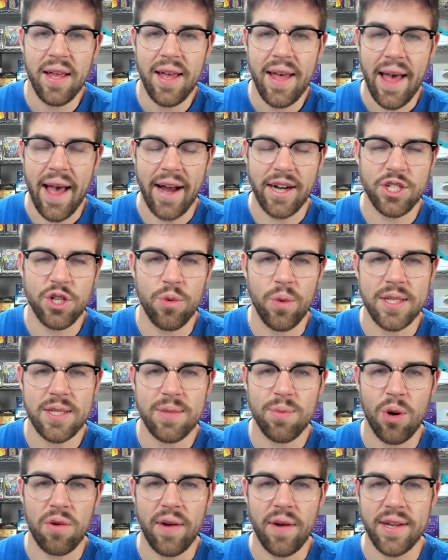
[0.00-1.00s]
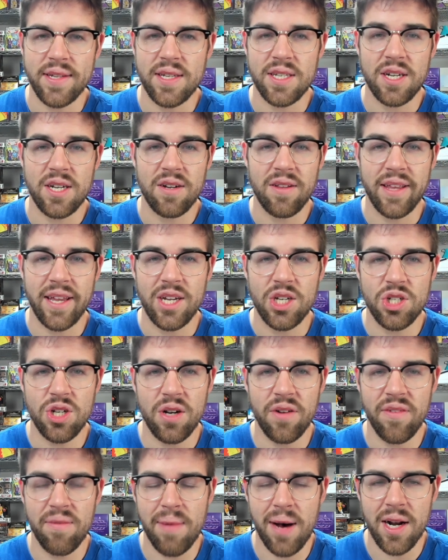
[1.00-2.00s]
actually win some more races here like he should
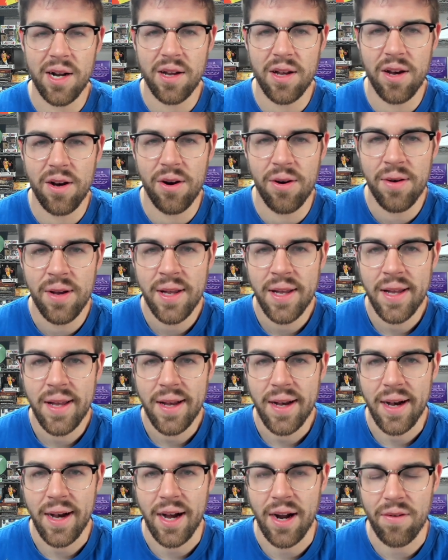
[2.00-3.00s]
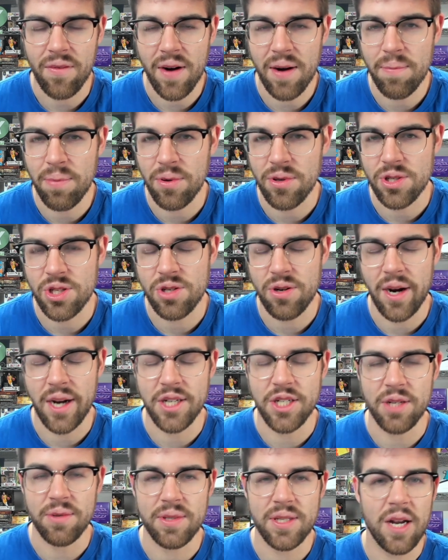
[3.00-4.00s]
have in Monaco. Red Bull's
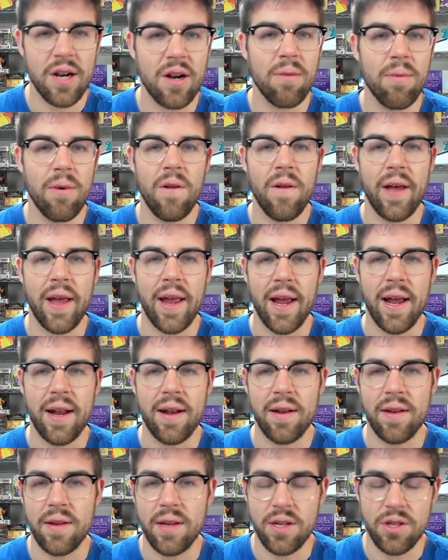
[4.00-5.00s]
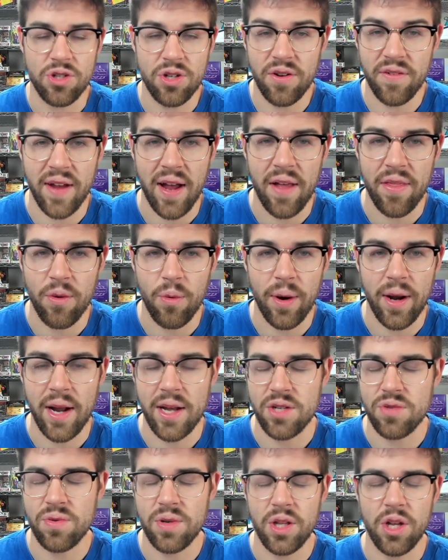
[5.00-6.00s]
strategy was terrible, and he should have gotten the win. I
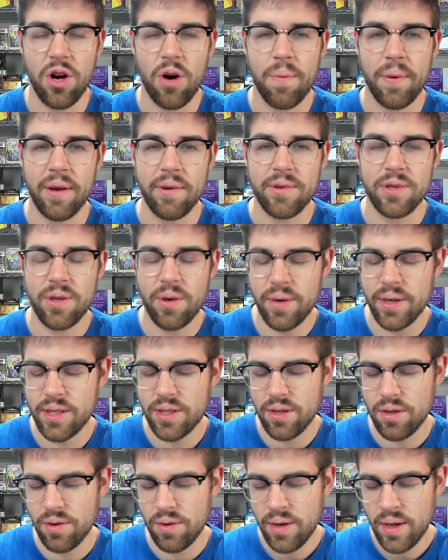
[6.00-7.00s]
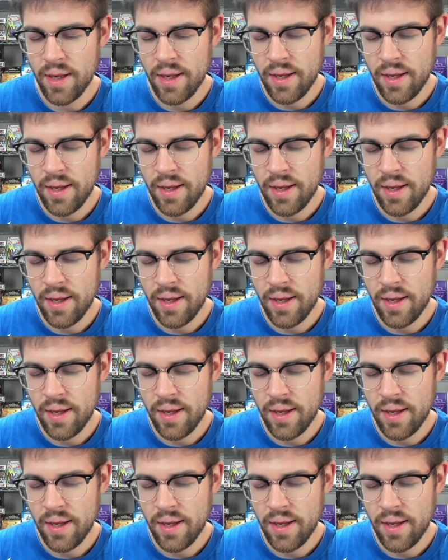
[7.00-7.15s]
was really hoping he was going to.